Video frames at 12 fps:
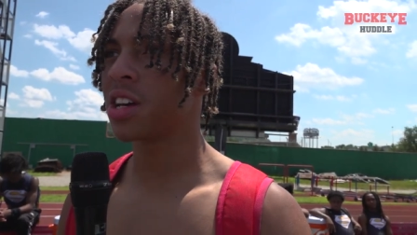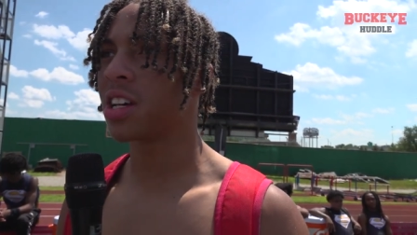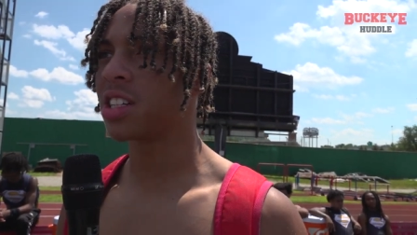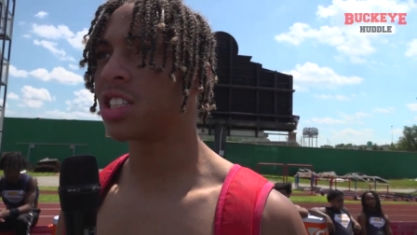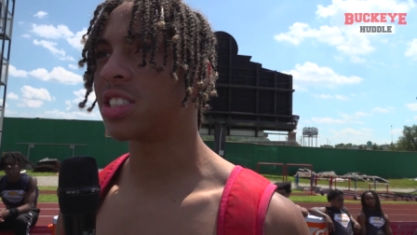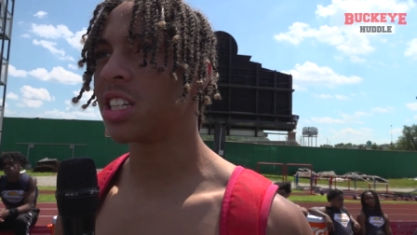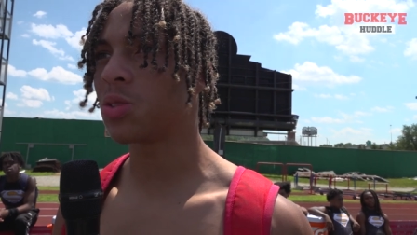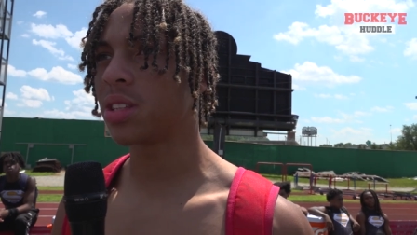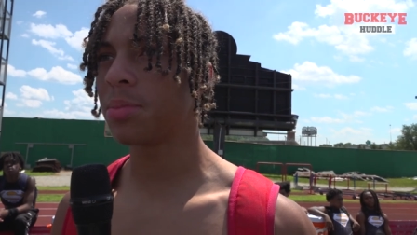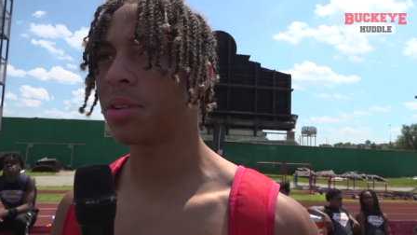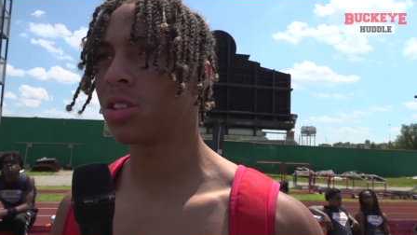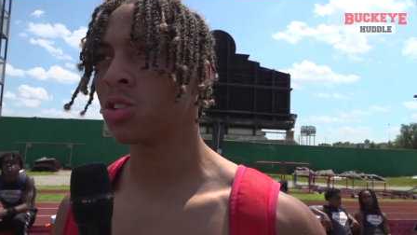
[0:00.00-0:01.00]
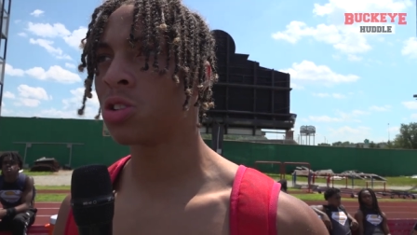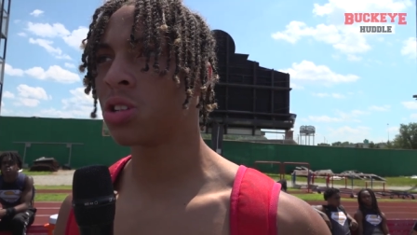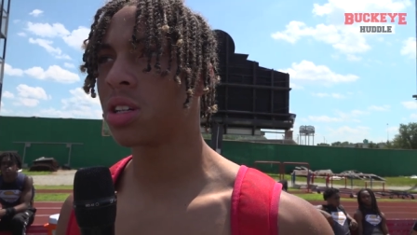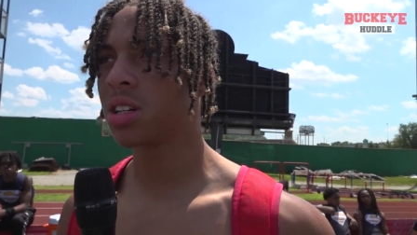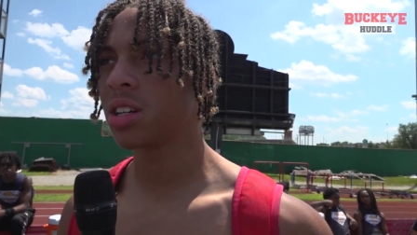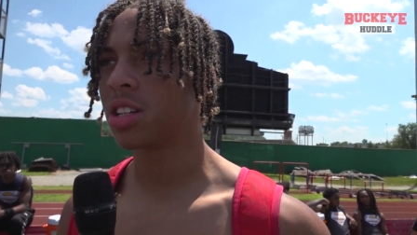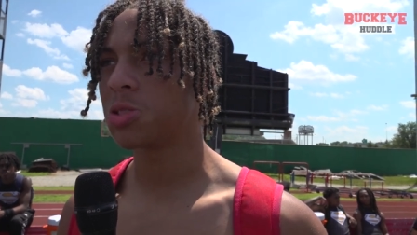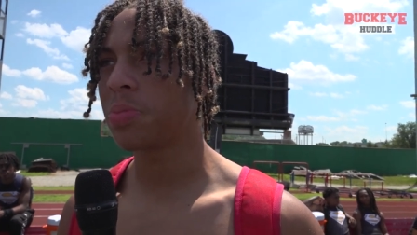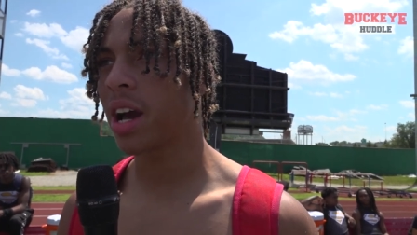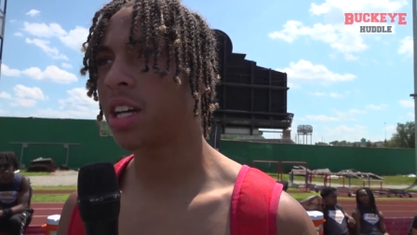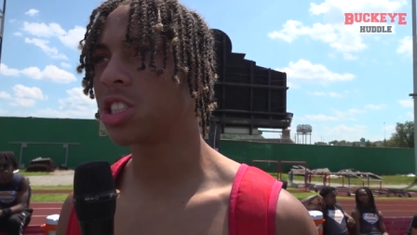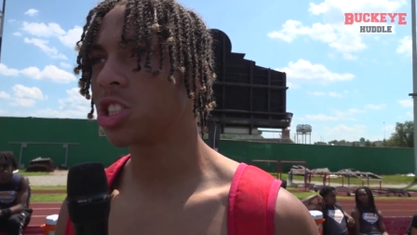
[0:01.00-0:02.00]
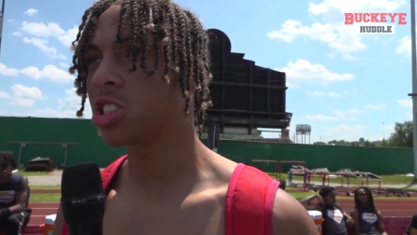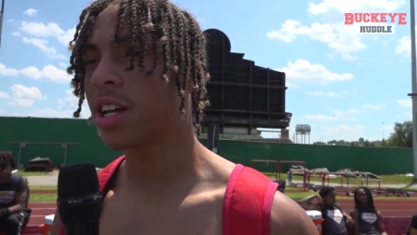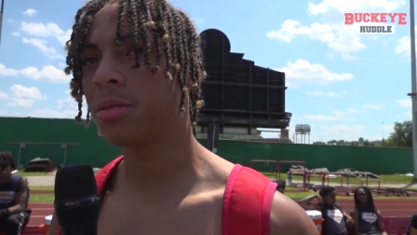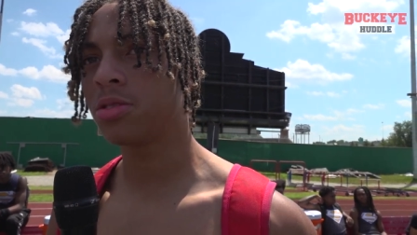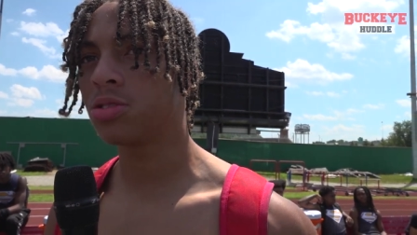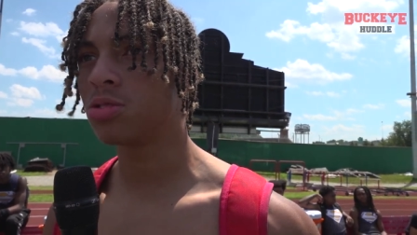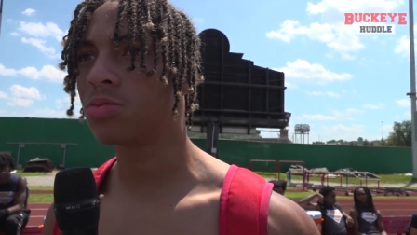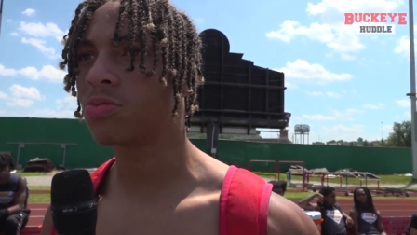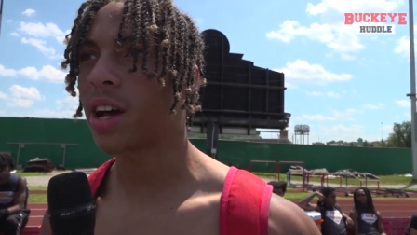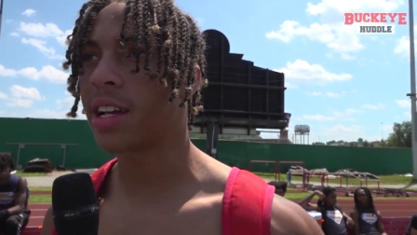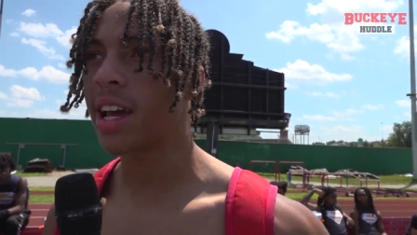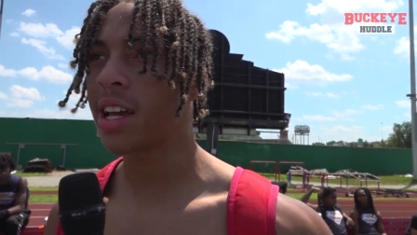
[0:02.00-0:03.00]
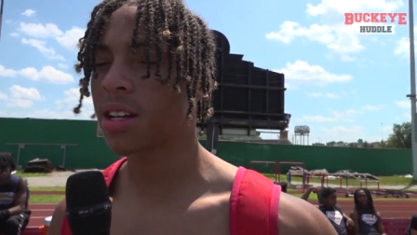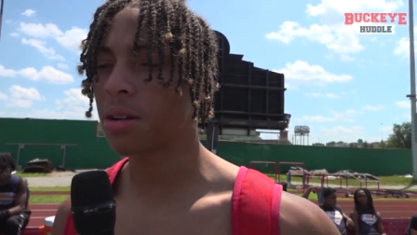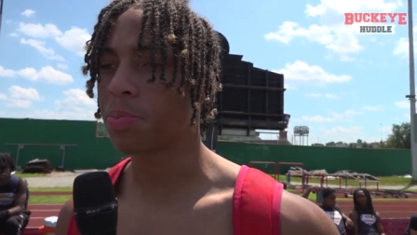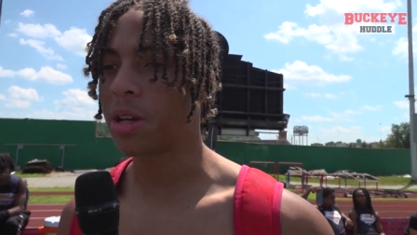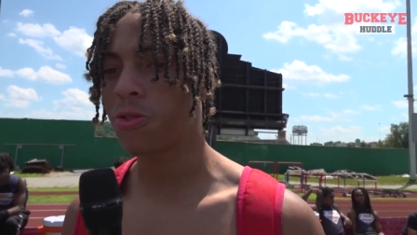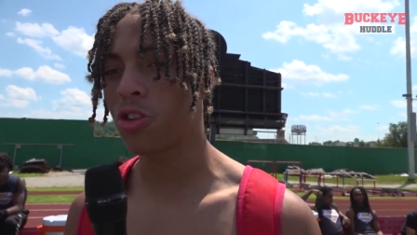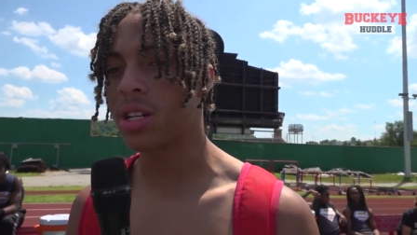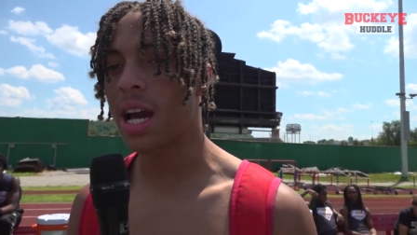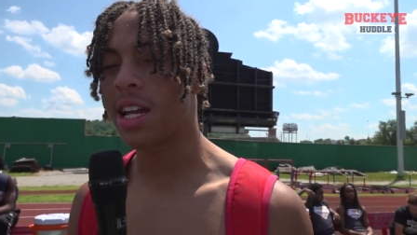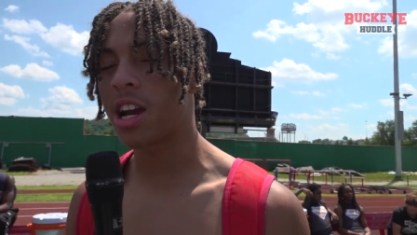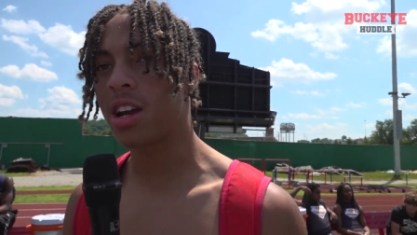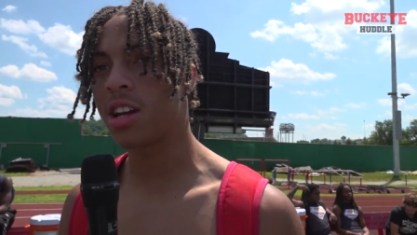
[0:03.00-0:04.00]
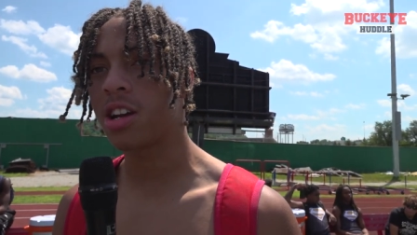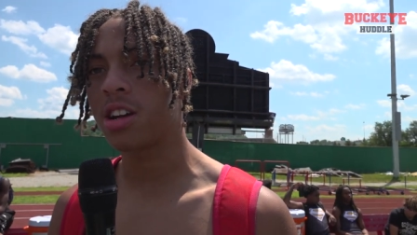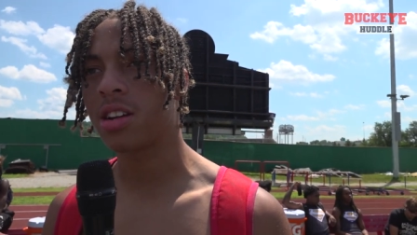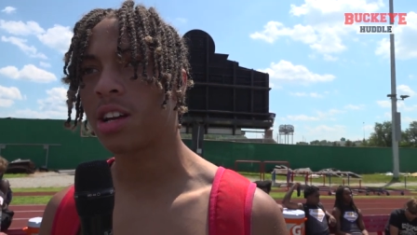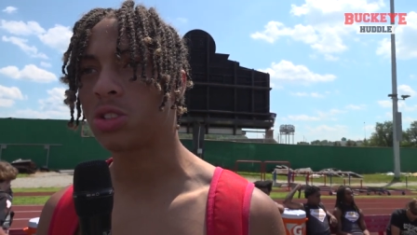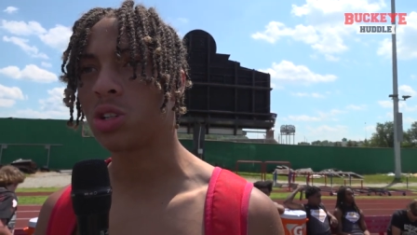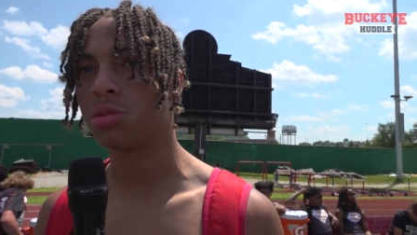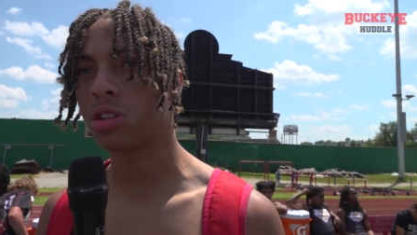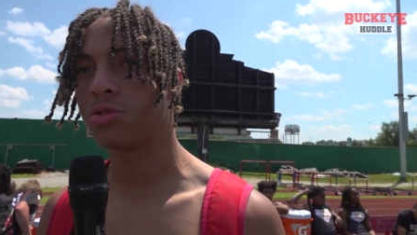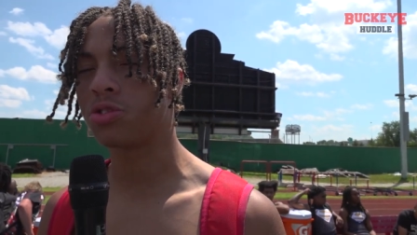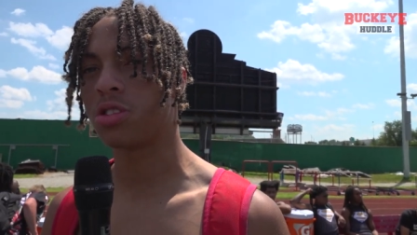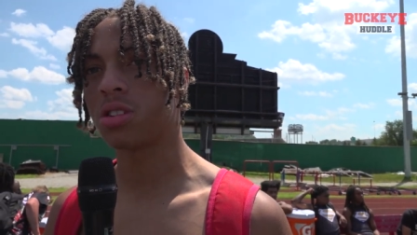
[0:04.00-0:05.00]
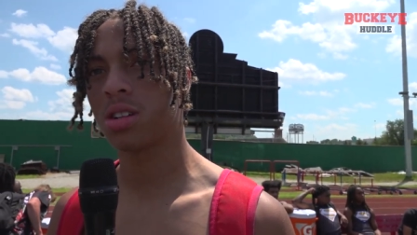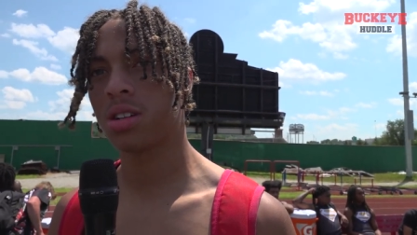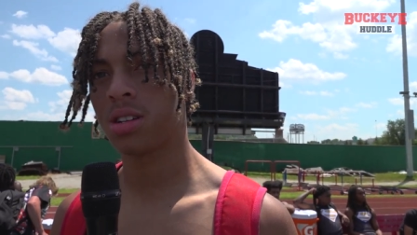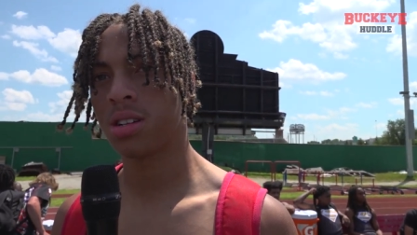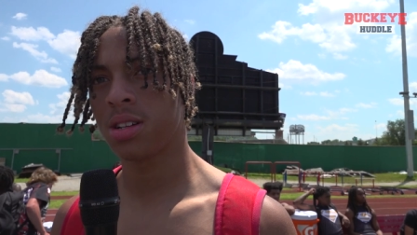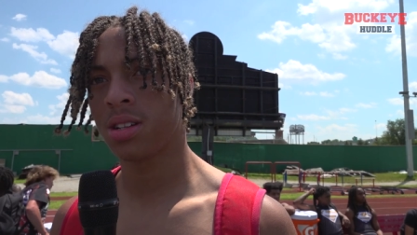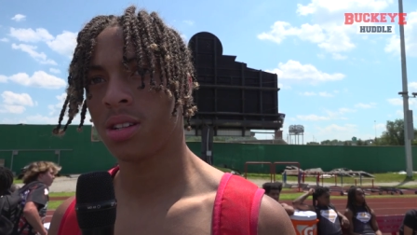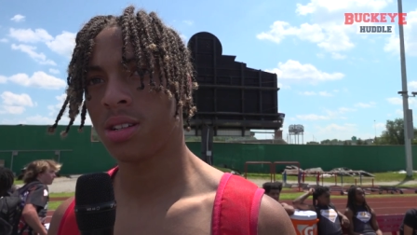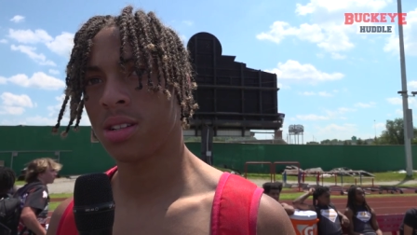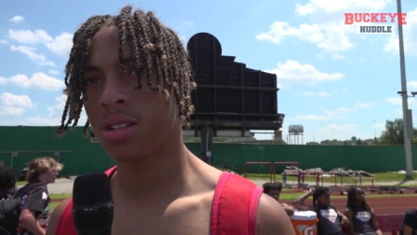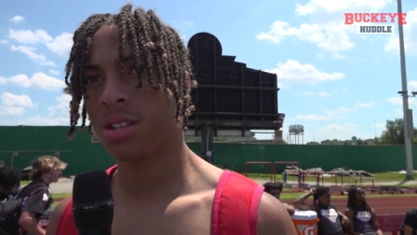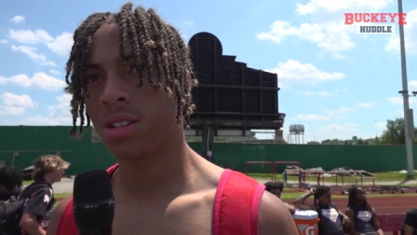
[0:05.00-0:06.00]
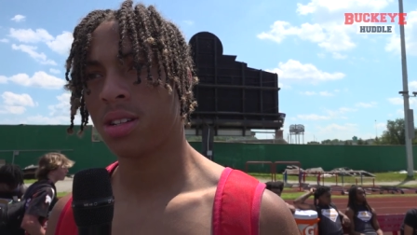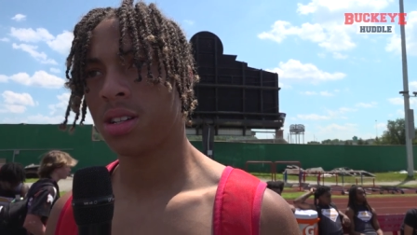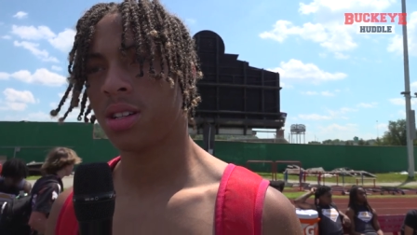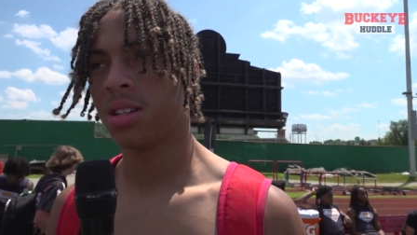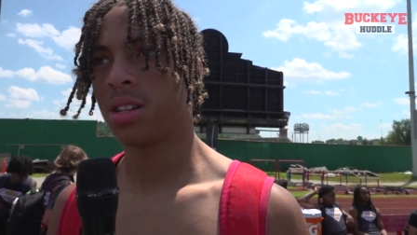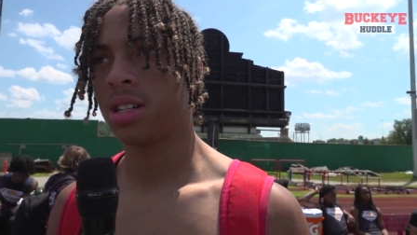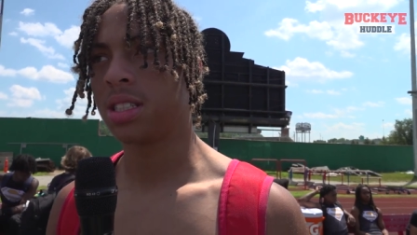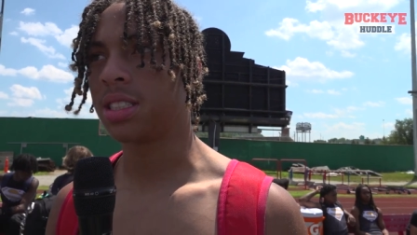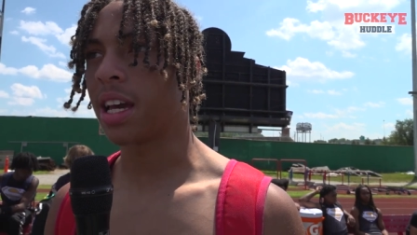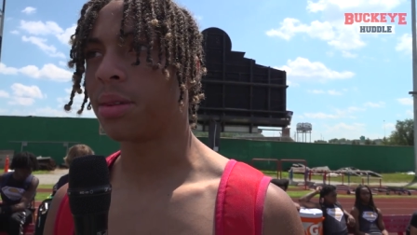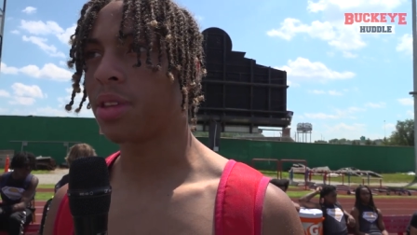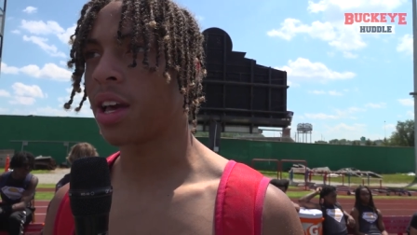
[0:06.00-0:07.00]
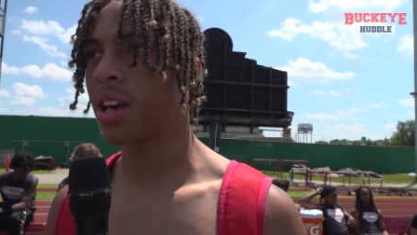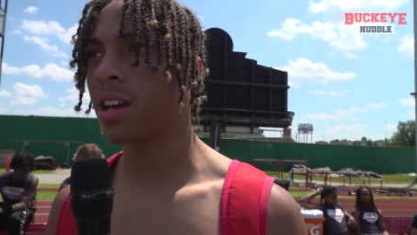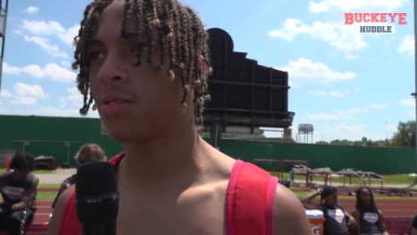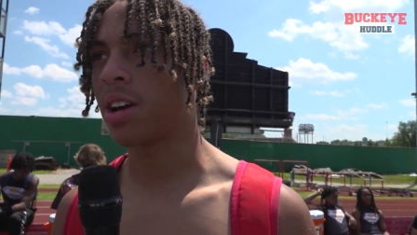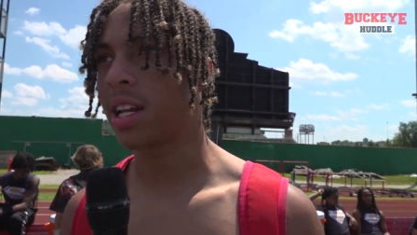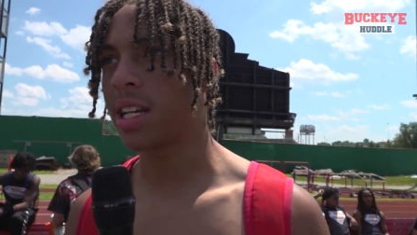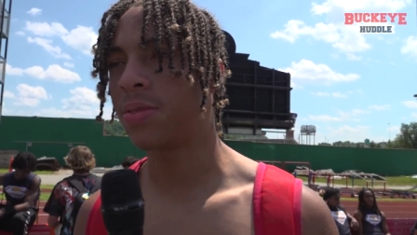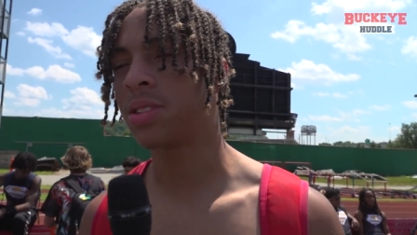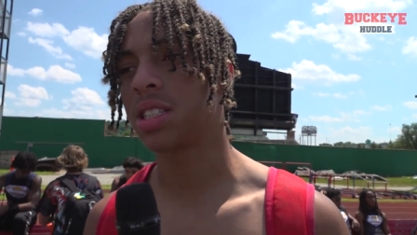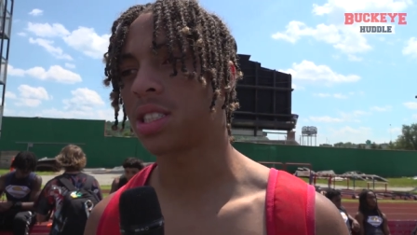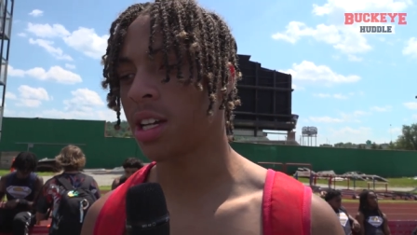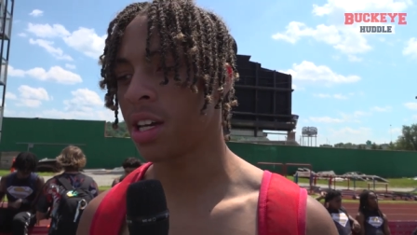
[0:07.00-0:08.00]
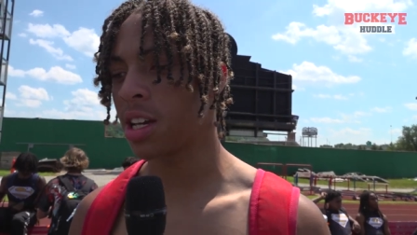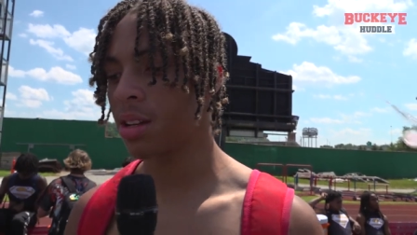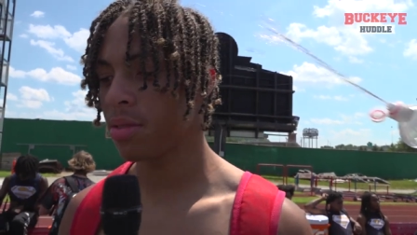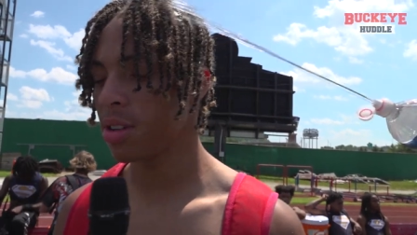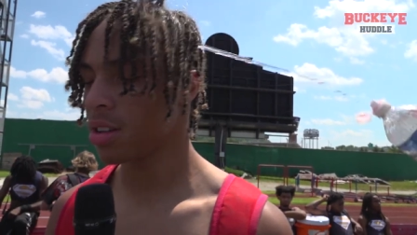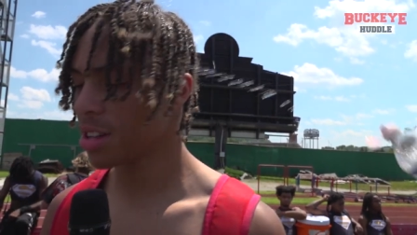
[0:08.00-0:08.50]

and just seeing what they've been doing this past year. They compete for a 90 every year. That's what I'm looking for. And what about Michigan? Same thing. Fight their defensive scheme.